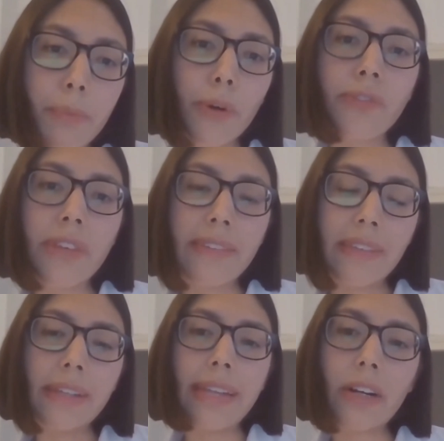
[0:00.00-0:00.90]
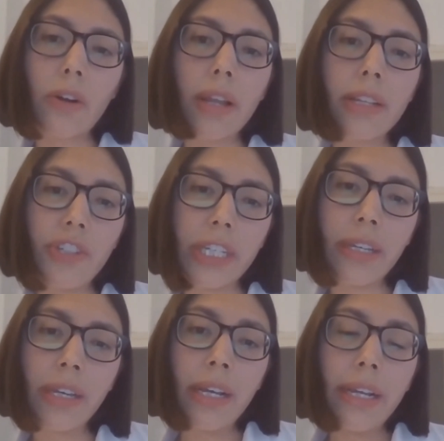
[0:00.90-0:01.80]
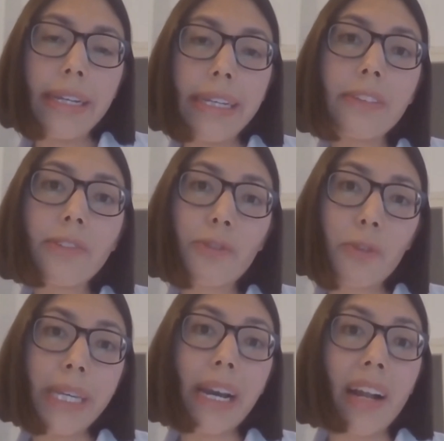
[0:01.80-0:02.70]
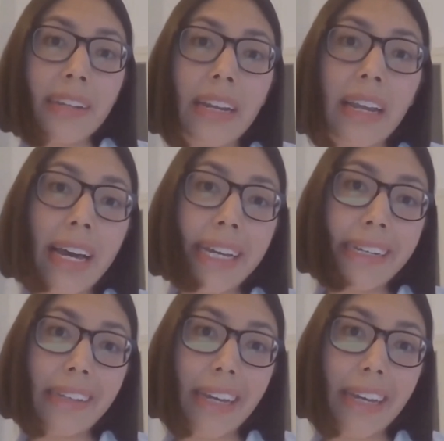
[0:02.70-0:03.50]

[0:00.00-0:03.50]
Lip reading: process, and technology needs to be underlined